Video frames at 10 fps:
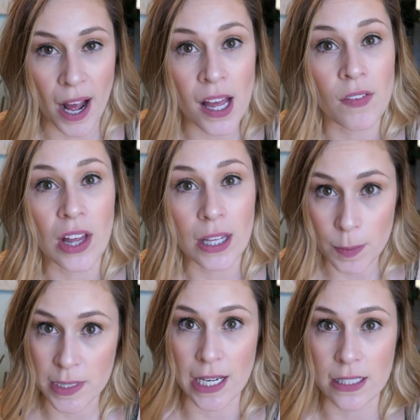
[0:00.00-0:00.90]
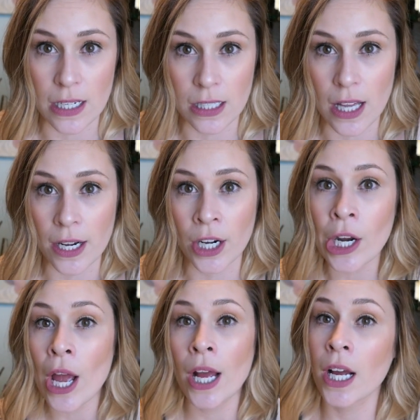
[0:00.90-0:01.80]
I have a lipstick declutter
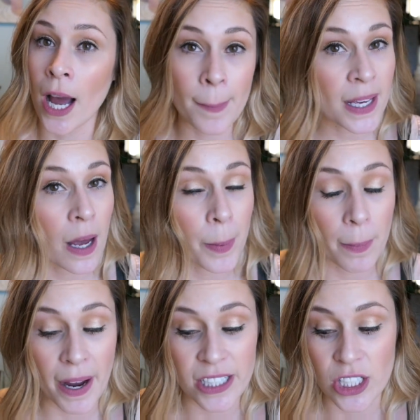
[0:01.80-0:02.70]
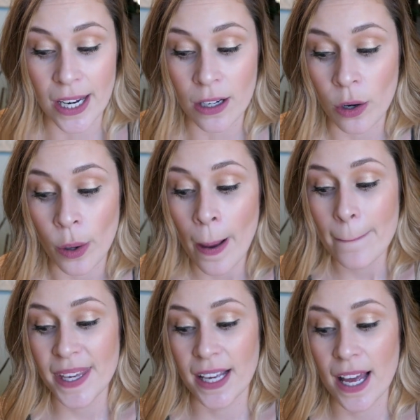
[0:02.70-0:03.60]
coming up on my channel
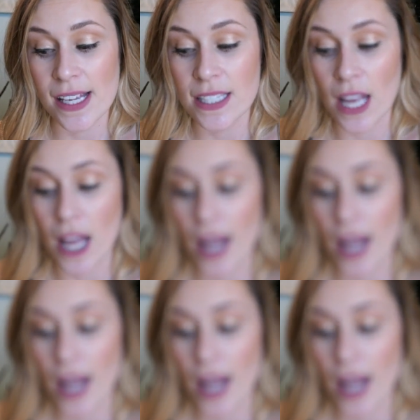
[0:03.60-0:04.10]
because